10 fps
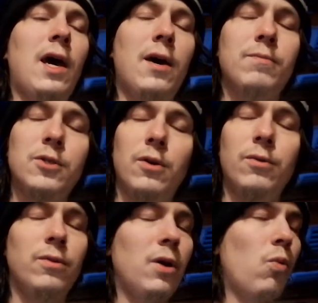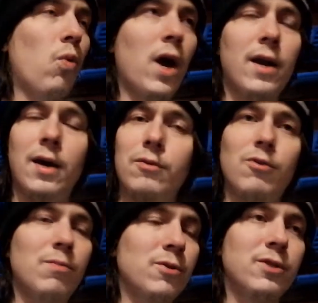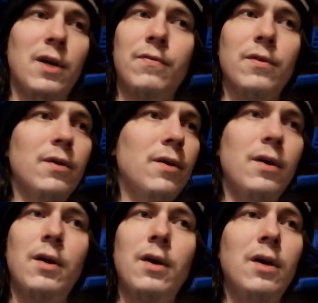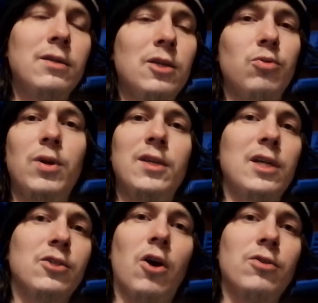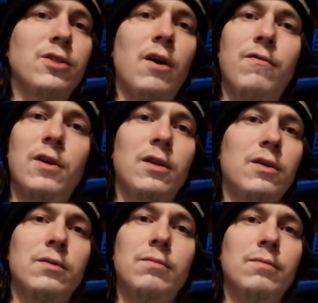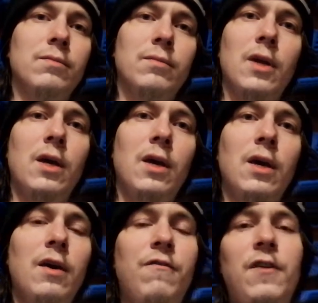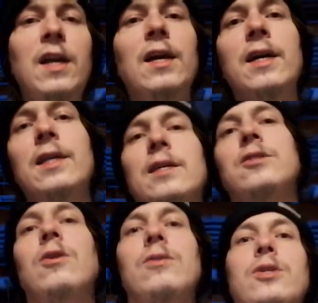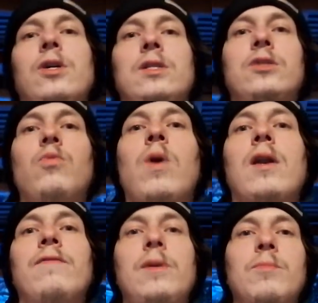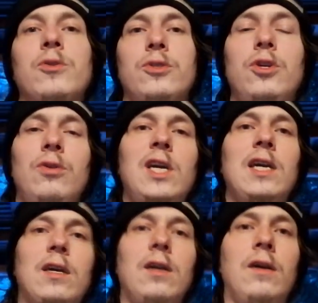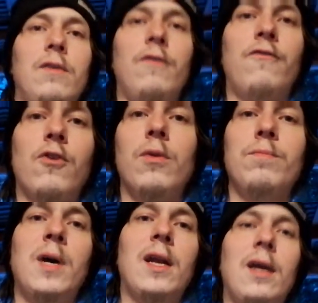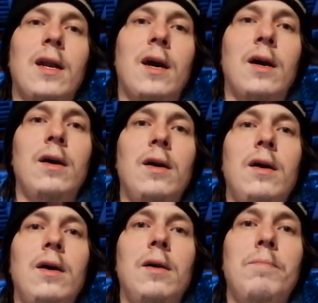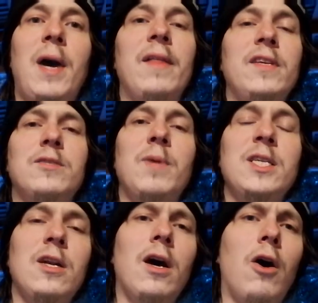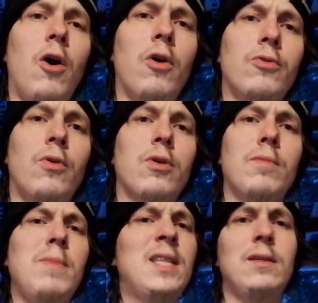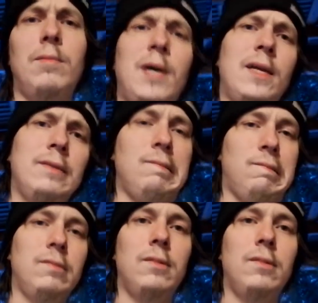Absolutely, 100%. The twin guitar stuff, and Phil Lynott also is one of the most unique frontmen in a band, especially a hard rock metal band.